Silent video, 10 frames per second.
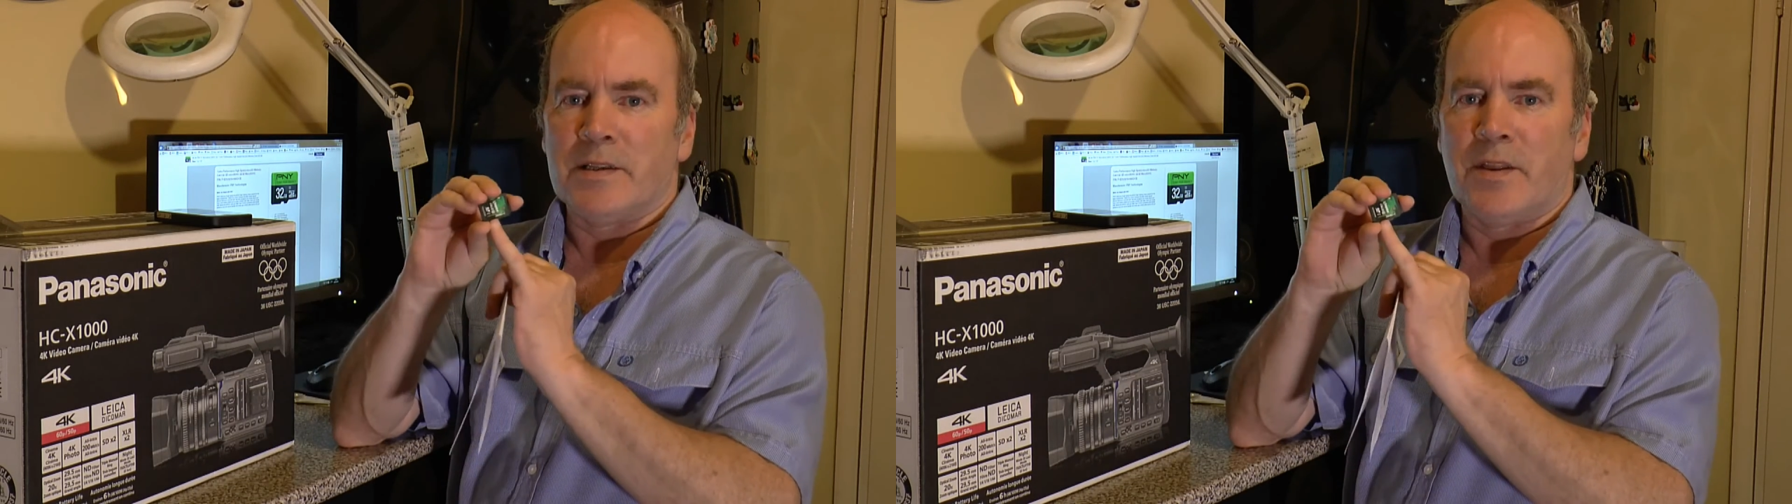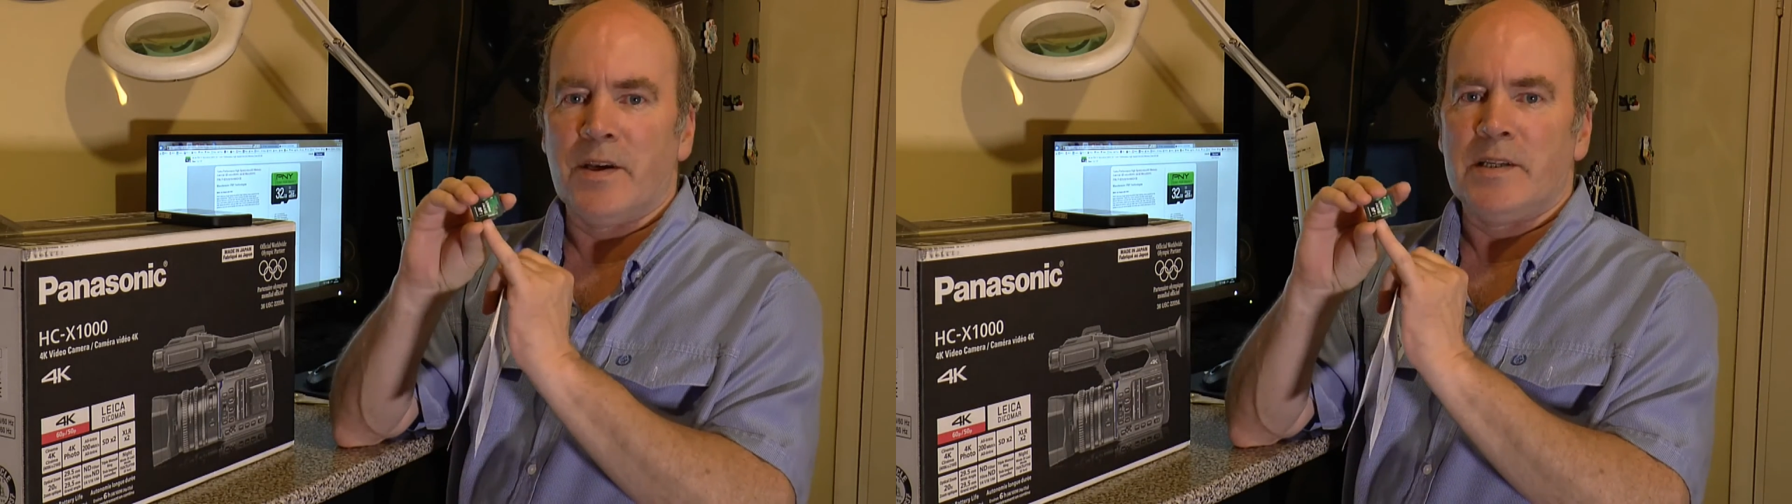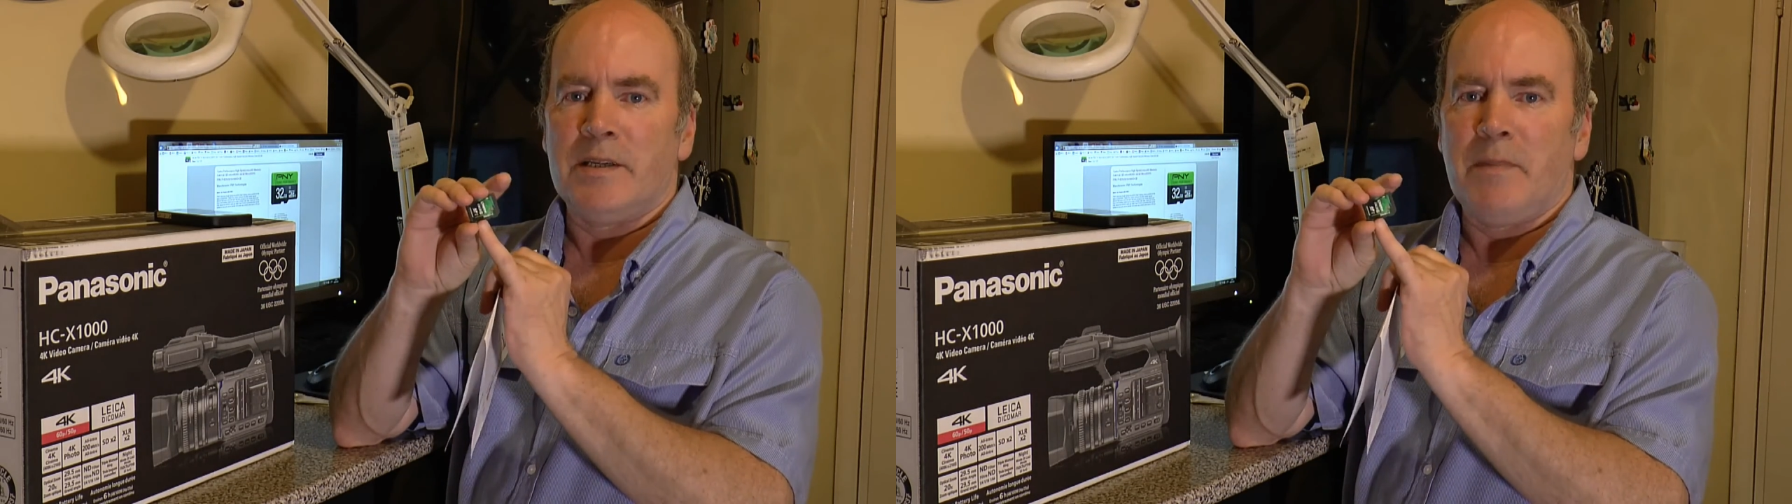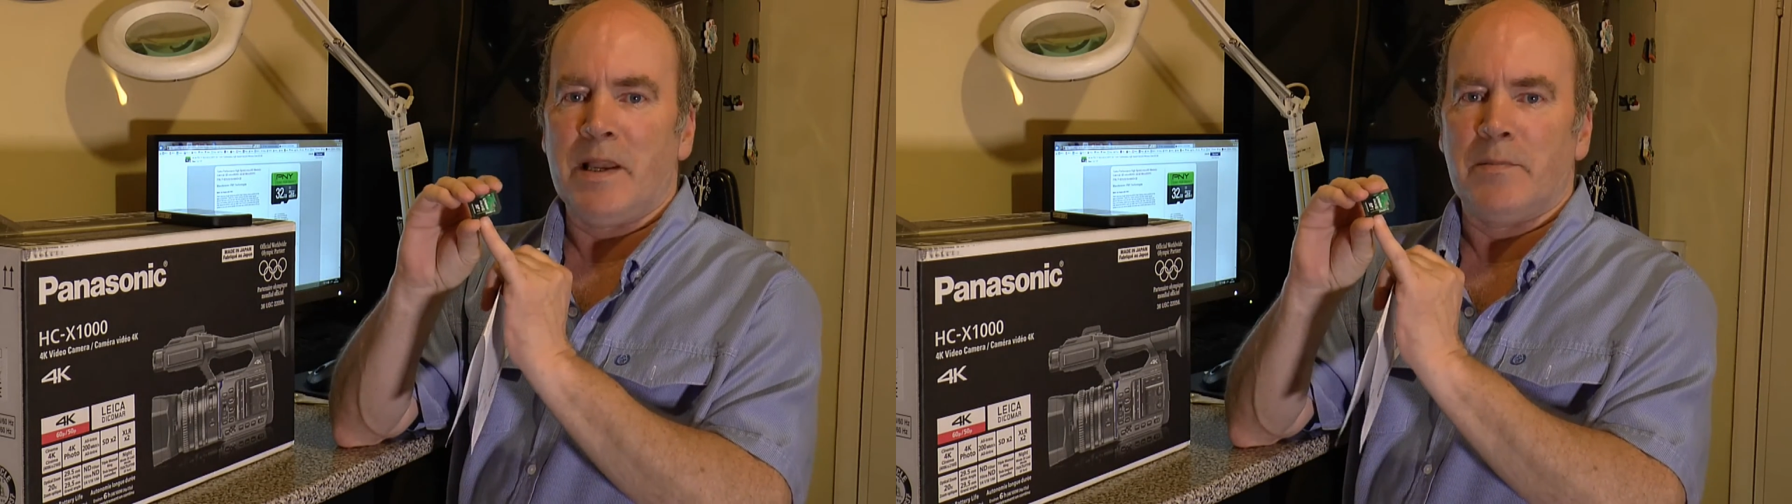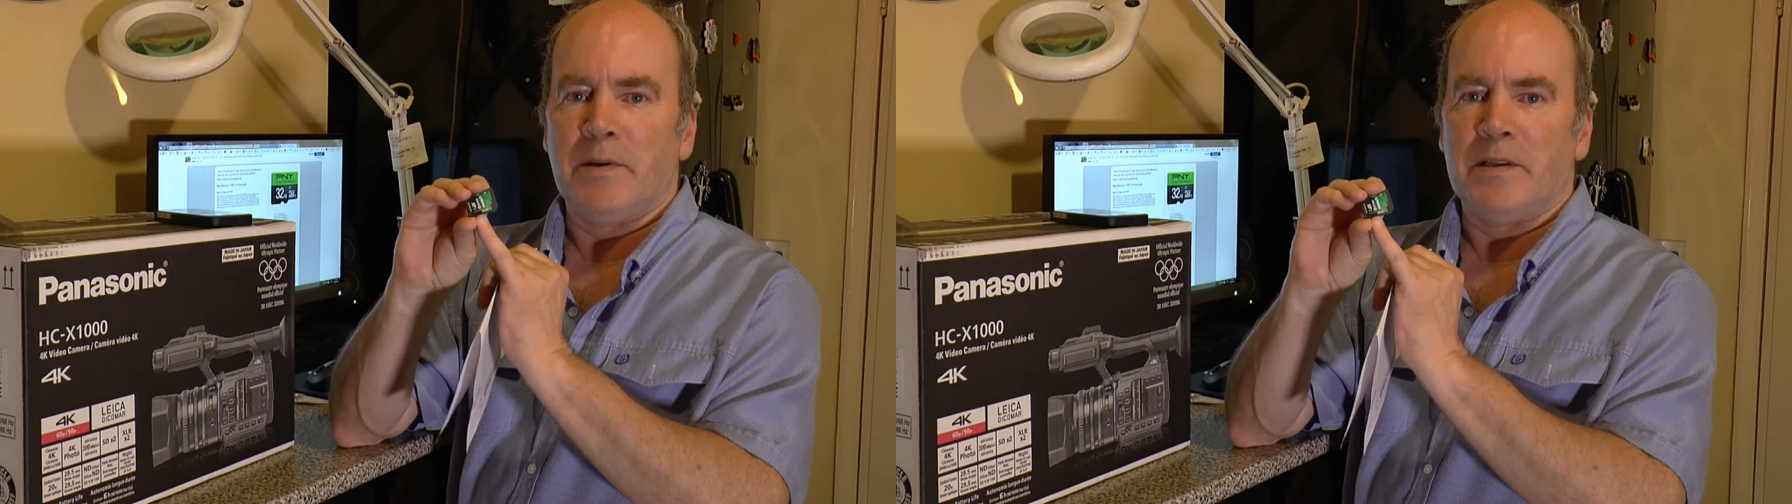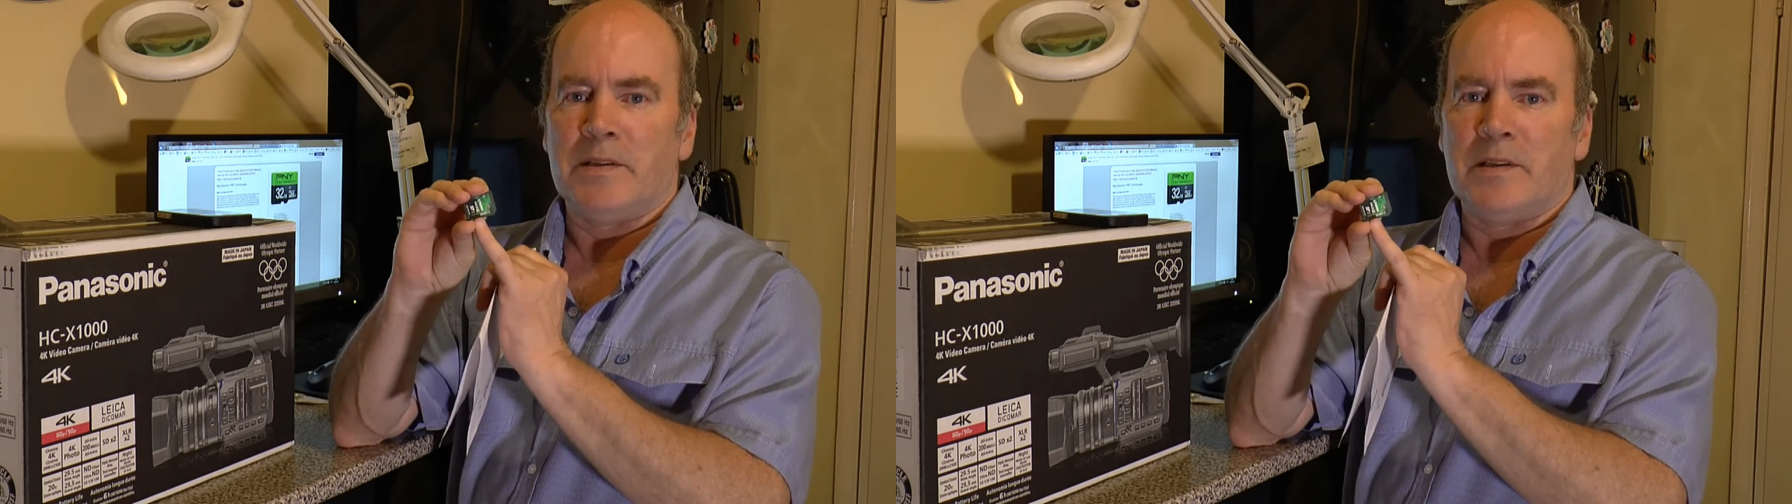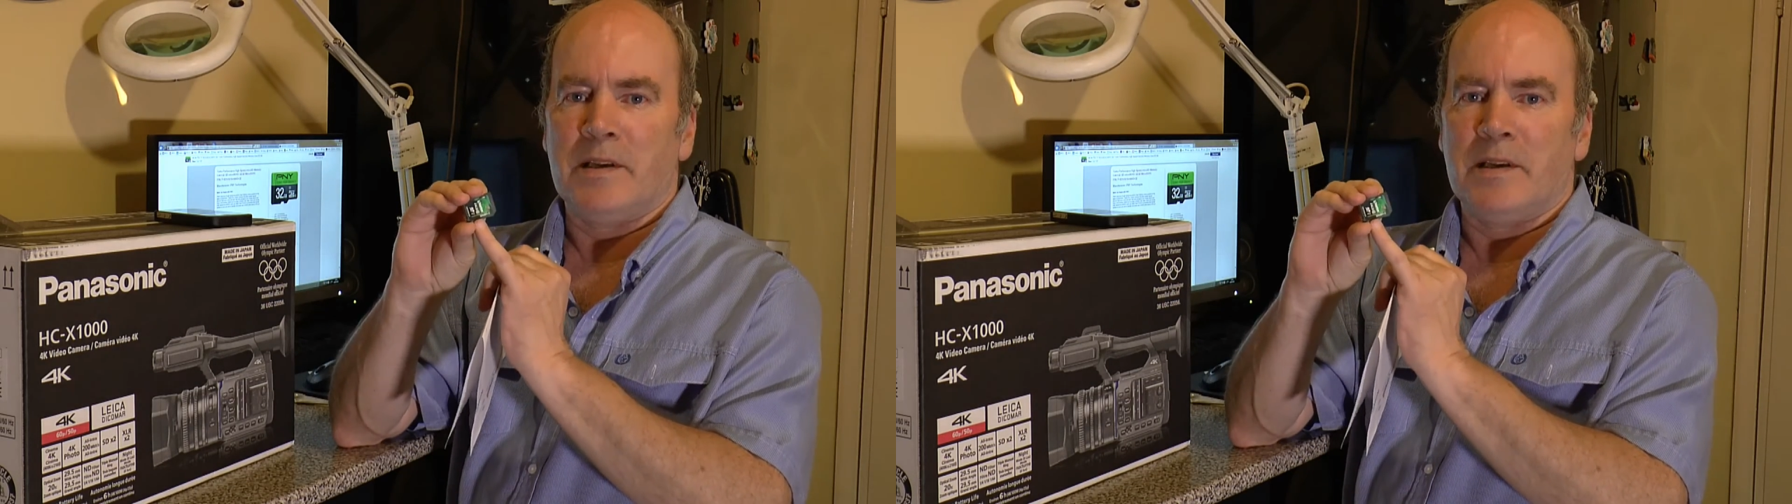30 megabits.